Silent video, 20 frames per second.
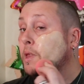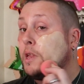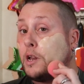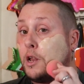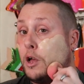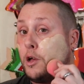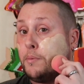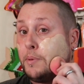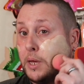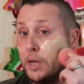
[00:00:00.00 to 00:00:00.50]
And
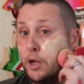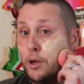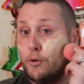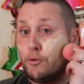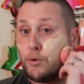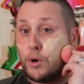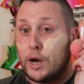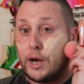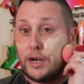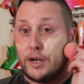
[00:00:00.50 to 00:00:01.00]
I'll be
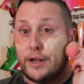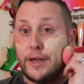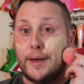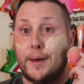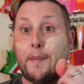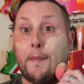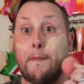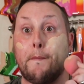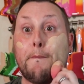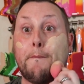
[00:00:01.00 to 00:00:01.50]
right
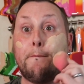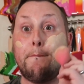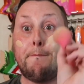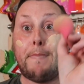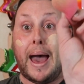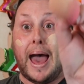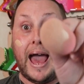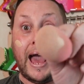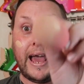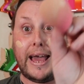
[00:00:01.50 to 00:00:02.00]

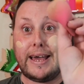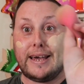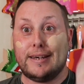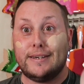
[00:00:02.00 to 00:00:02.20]
back.